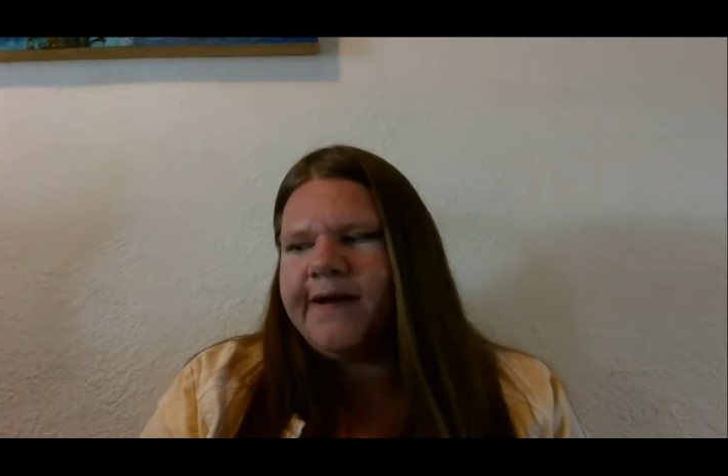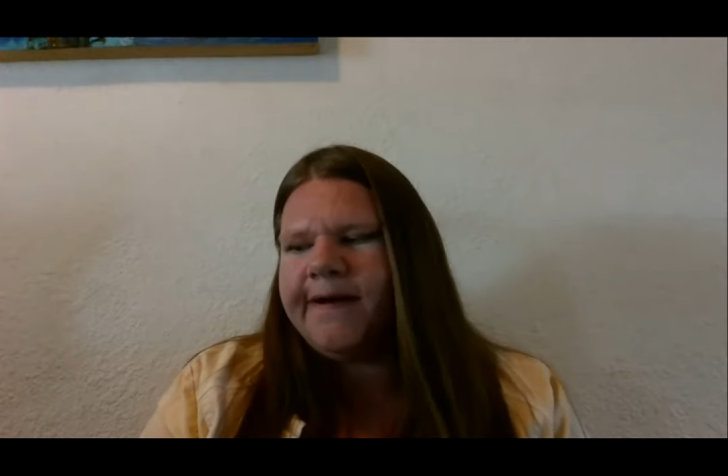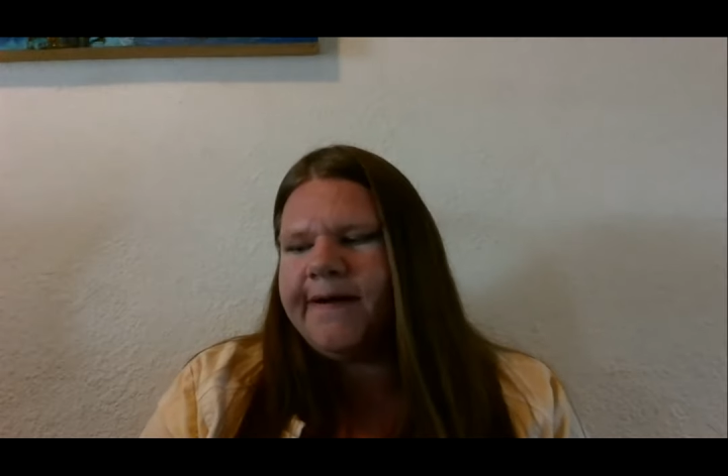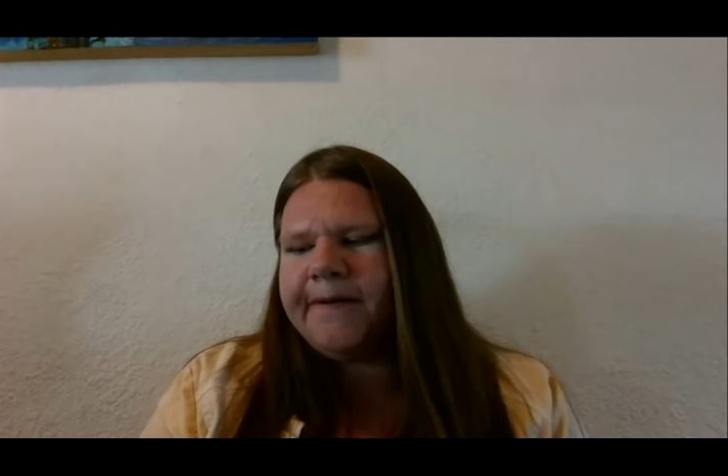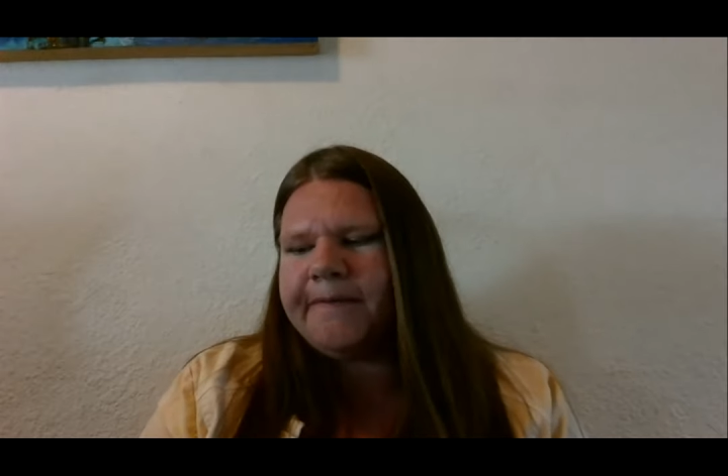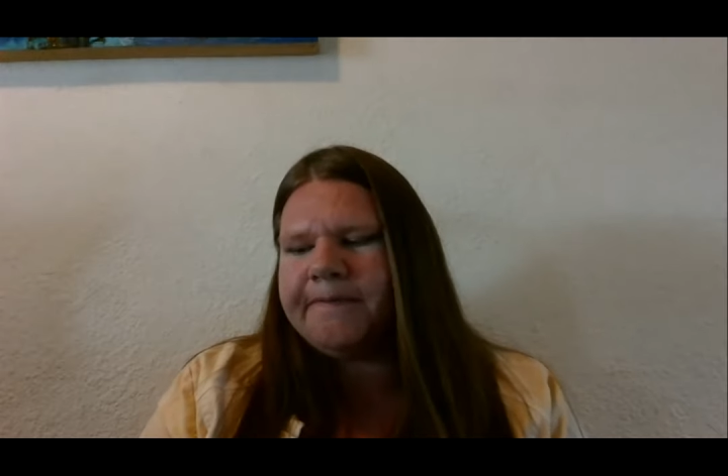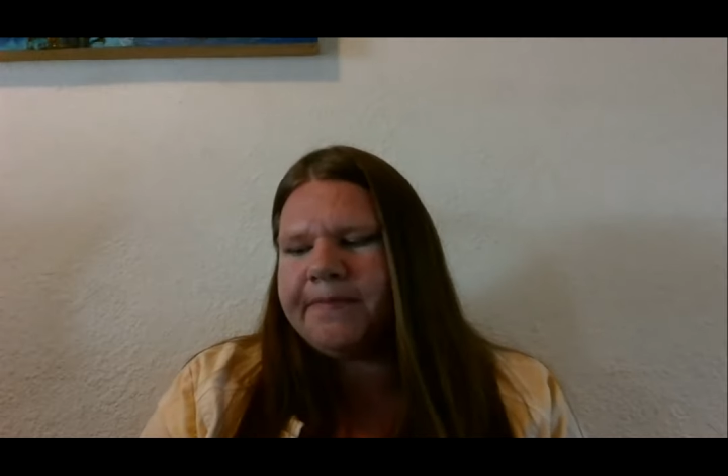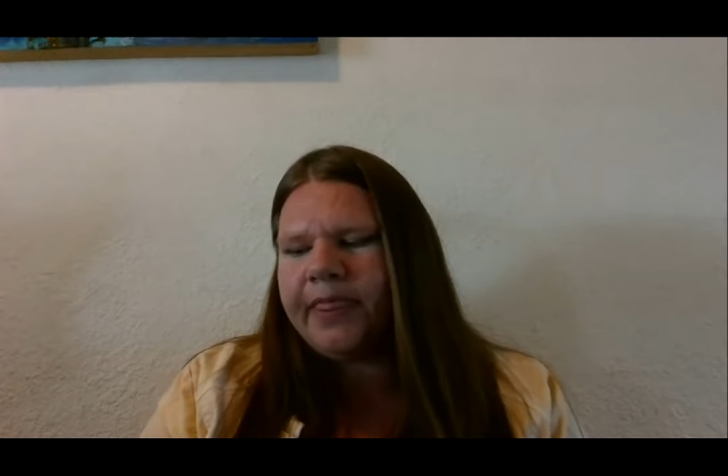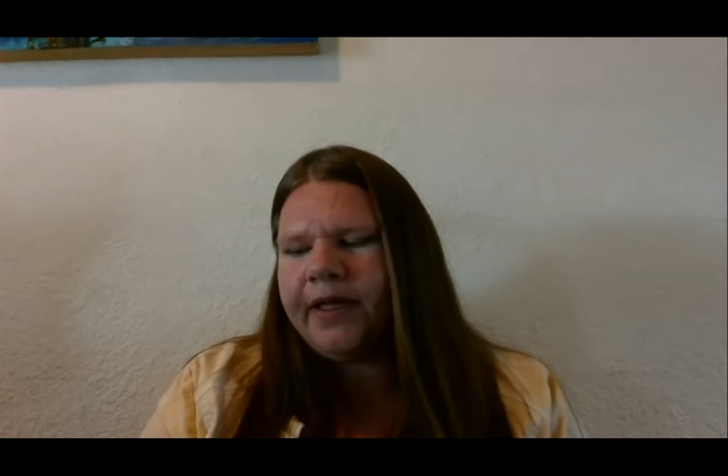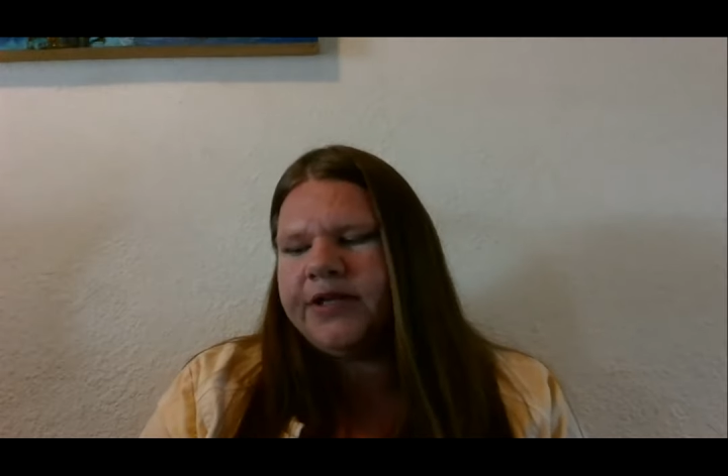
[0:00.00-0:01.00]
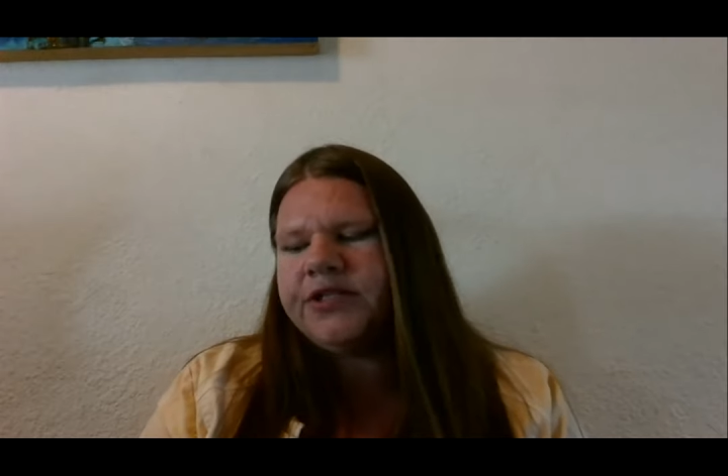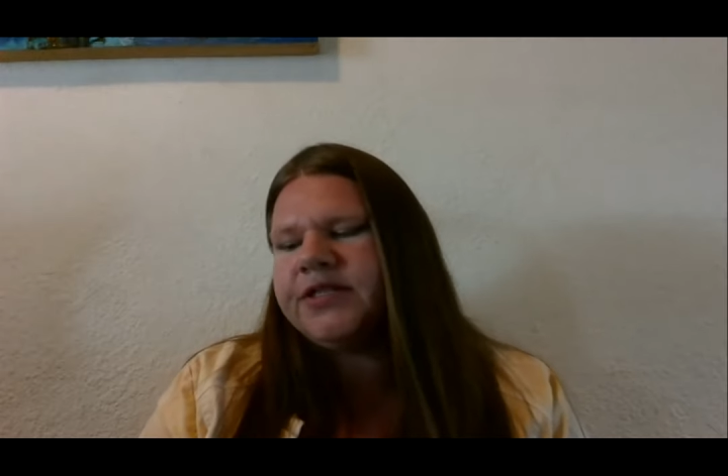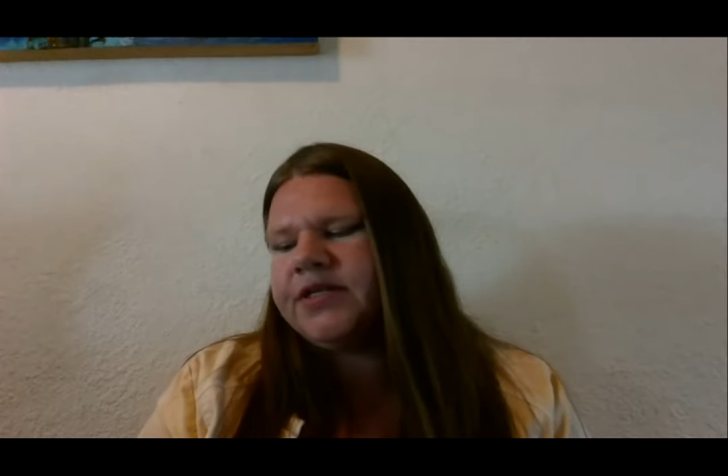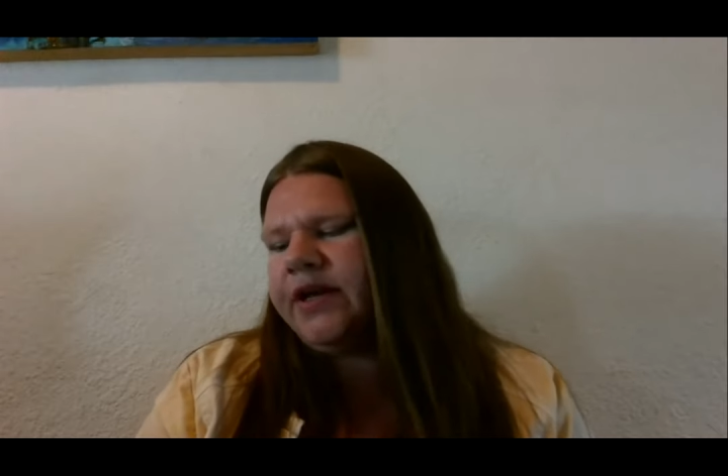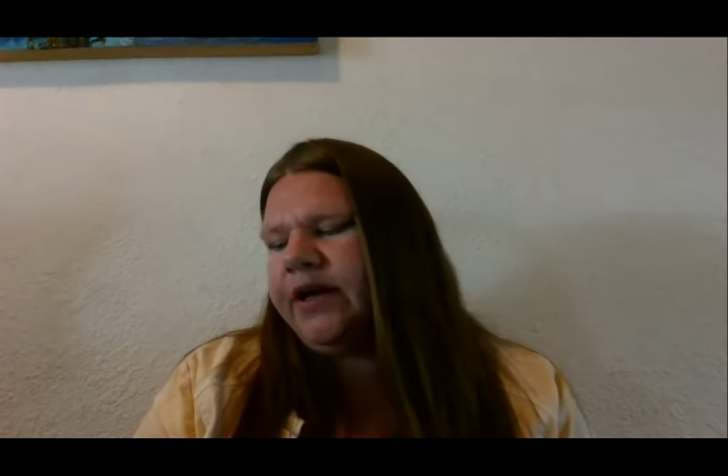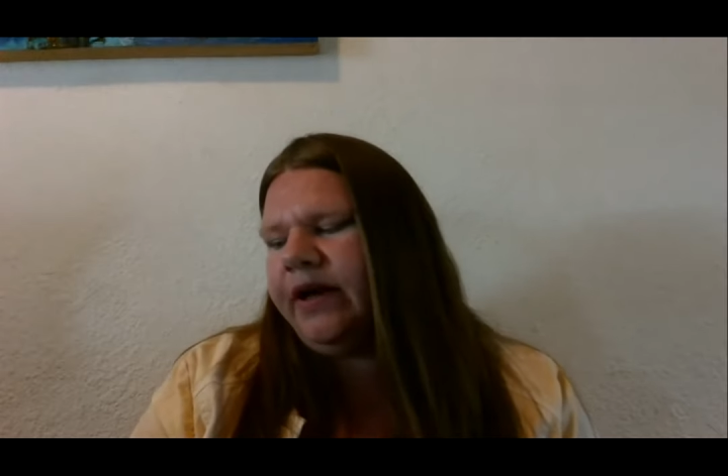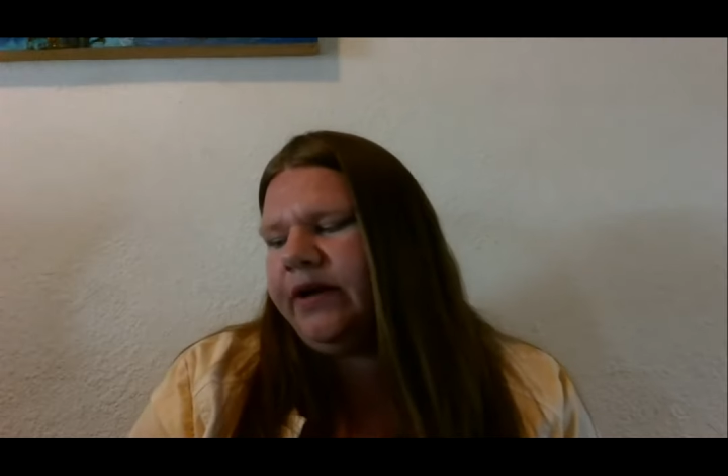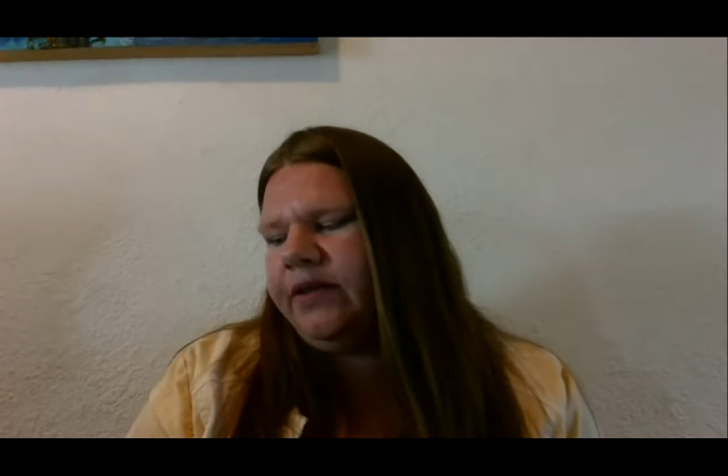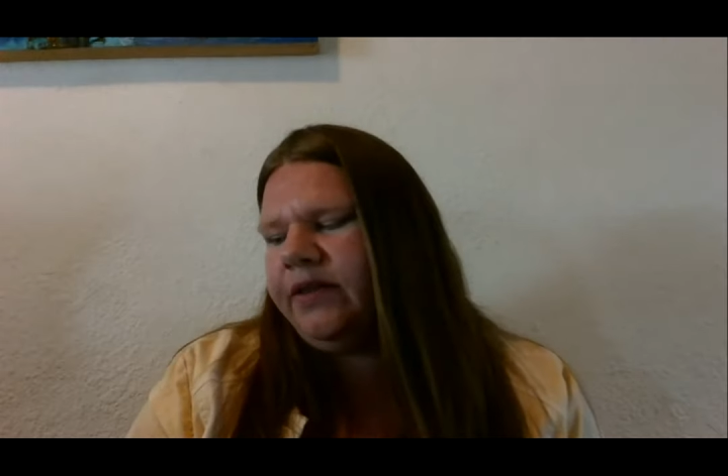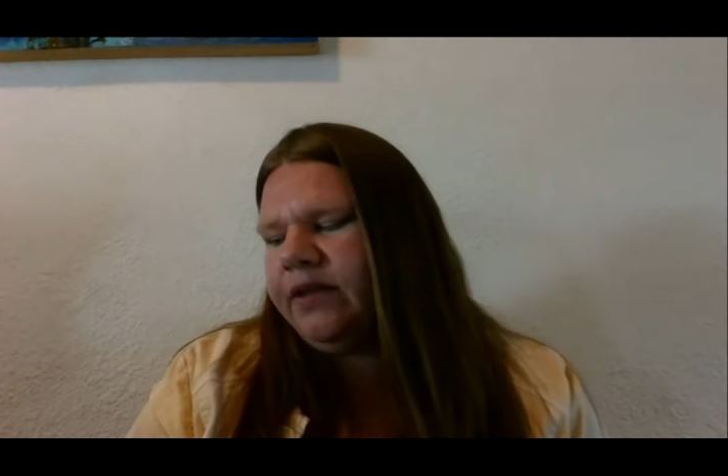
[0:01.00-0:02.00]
um, I should say I